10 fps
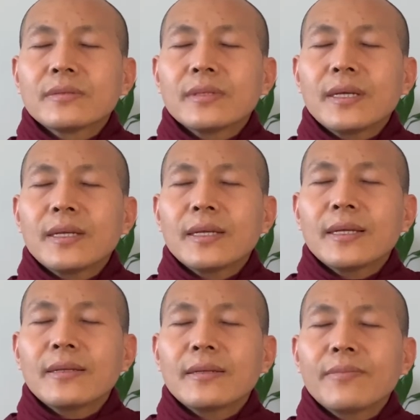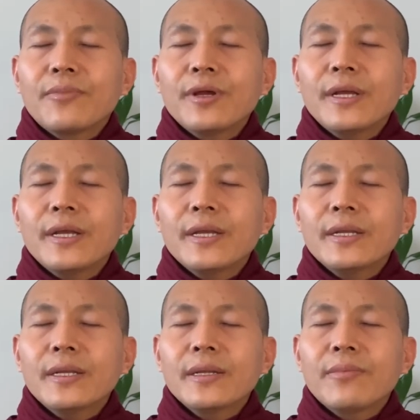and then breathe in,
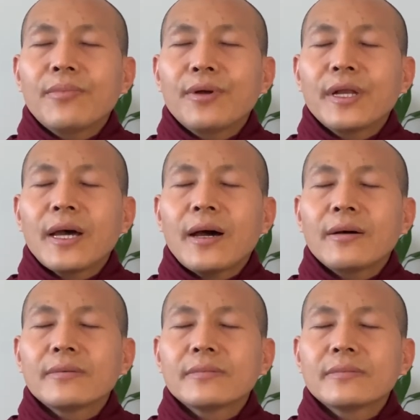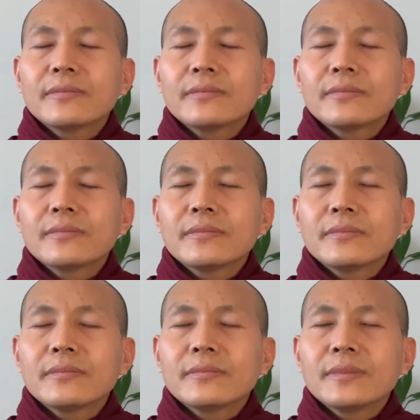breathe out.
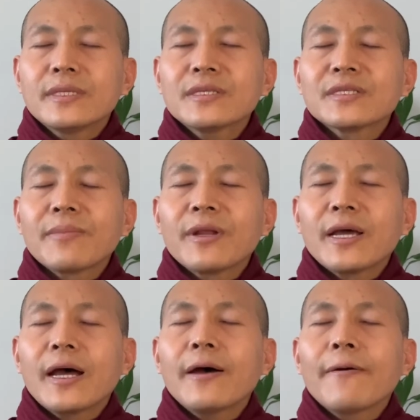This is samatha.